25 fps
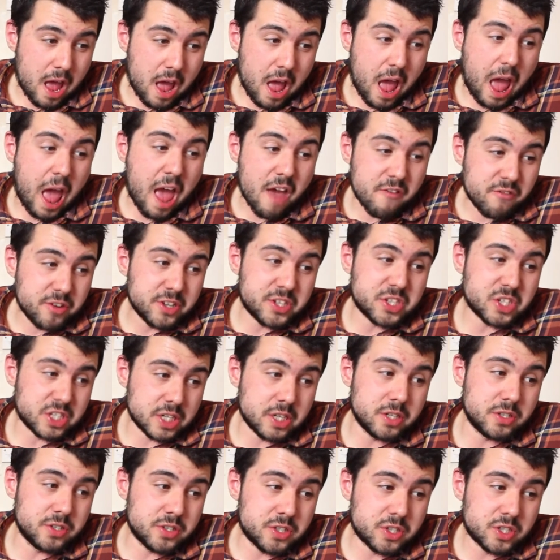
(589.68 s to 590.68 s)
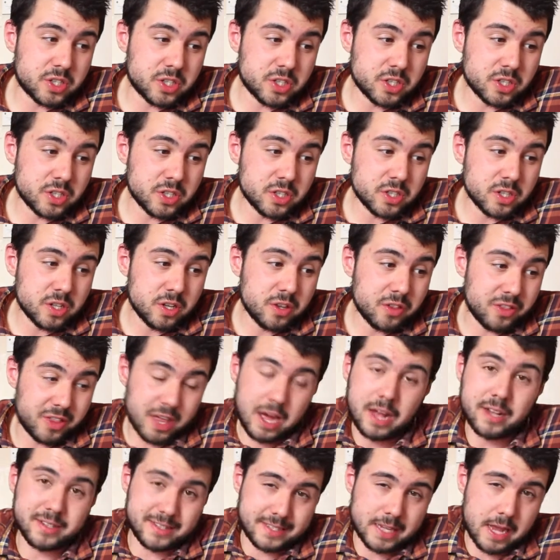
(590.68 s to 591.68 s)
ever since
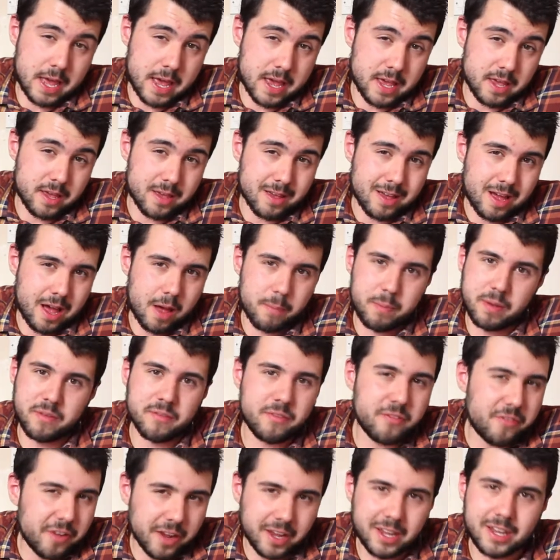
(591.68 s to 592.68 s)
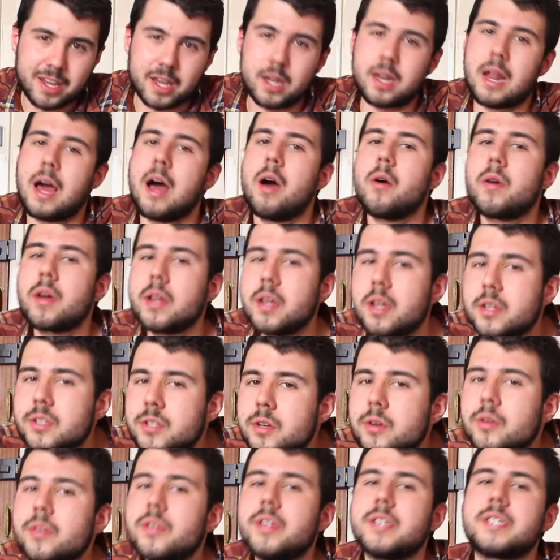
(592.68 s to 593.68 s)
that day, I've been thinking, how can I
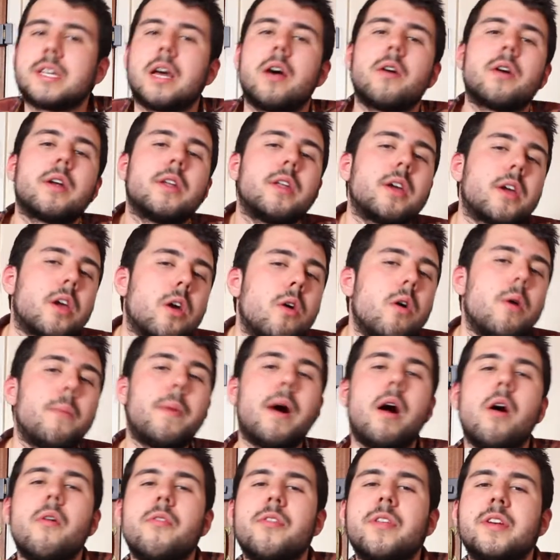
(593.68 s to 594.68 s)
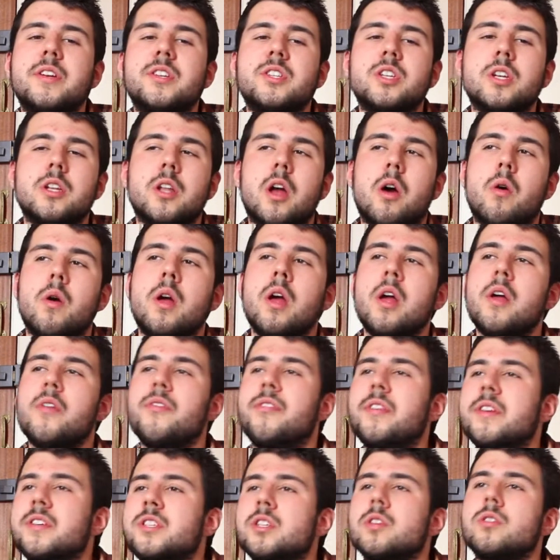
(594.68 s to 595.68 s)
do this? How can I go about this? You know,
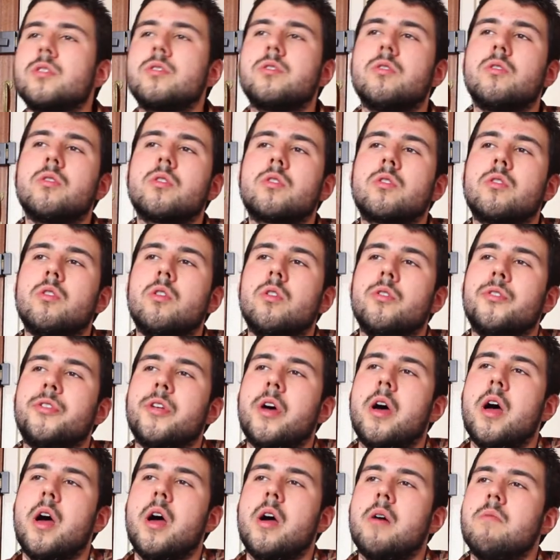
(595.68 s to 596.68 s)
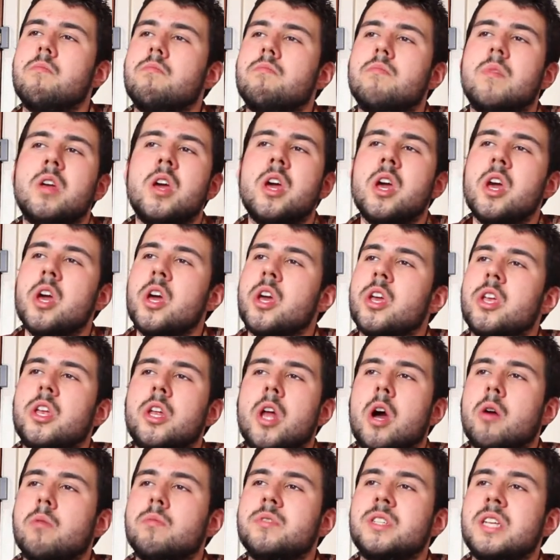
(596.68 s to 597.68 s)
this would look good.
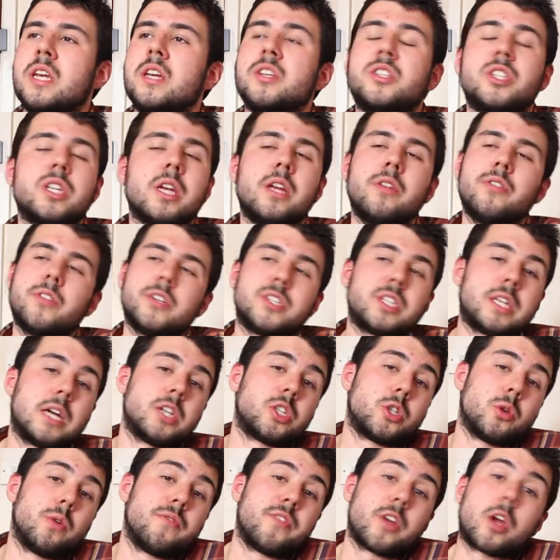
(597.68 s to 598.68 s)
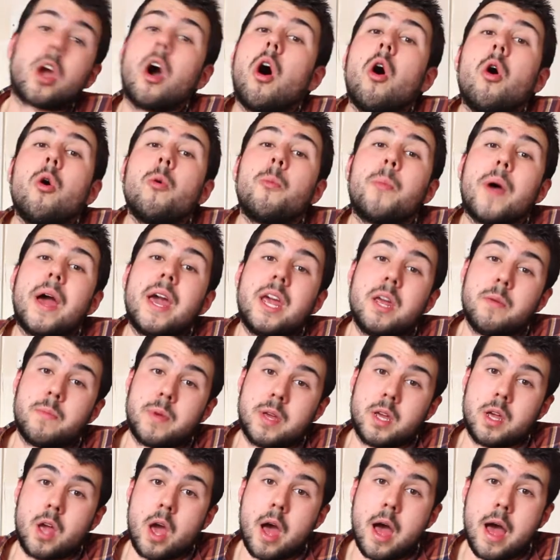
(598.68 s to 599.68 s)
seeing the statue of the coal
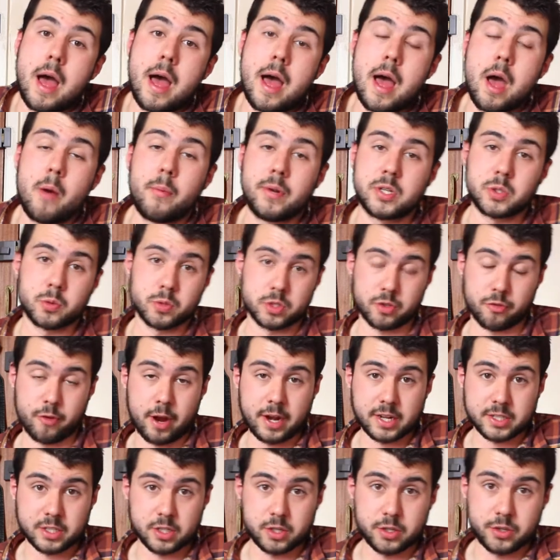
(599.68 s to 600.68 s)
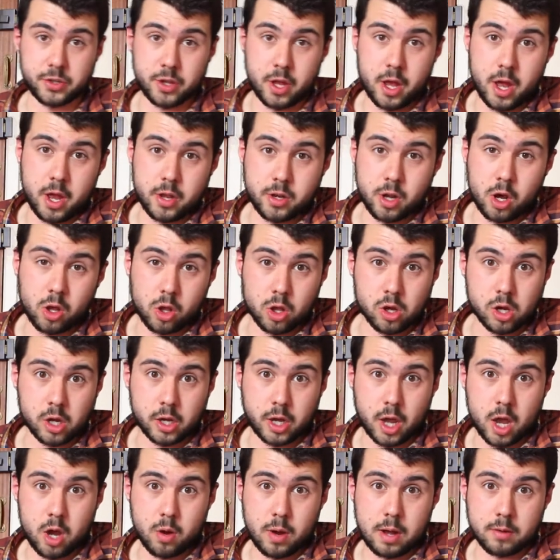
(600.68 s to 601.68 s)
baby, which was erected not long
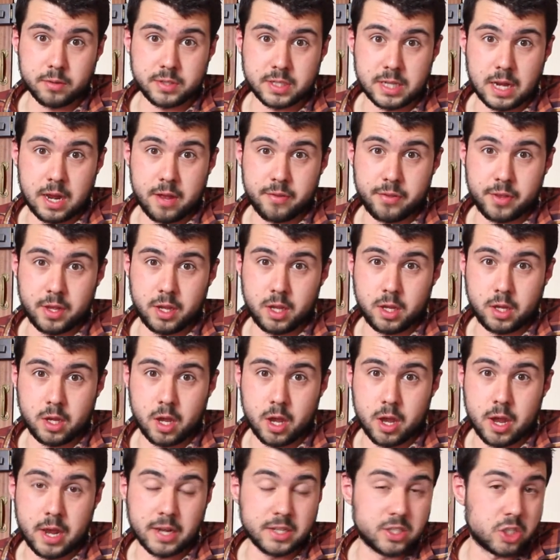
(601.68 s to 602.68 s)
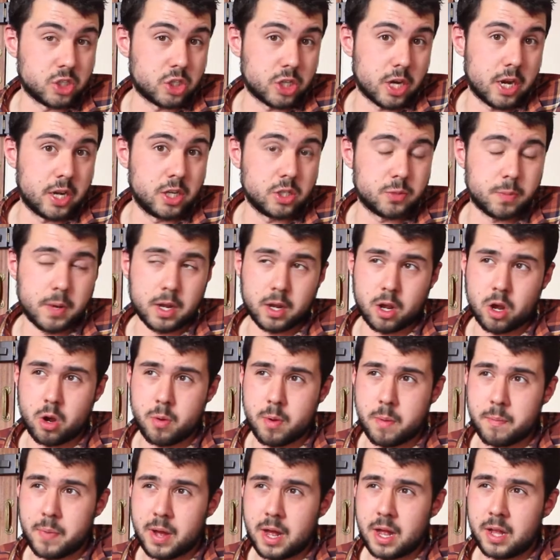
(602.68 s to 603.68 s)
ago outside the interchange back home
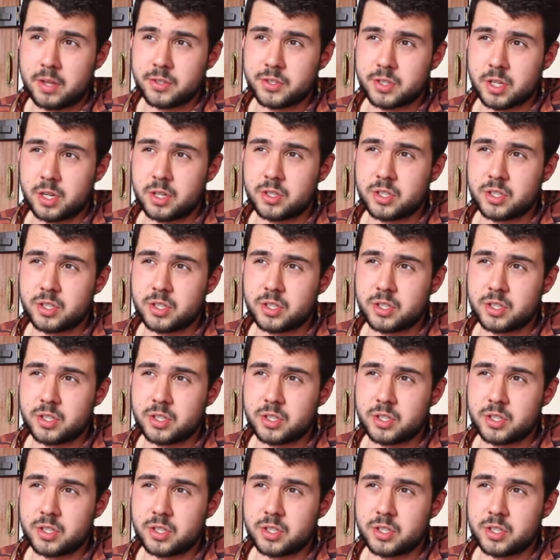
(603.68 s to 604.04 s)
in Barnsley, and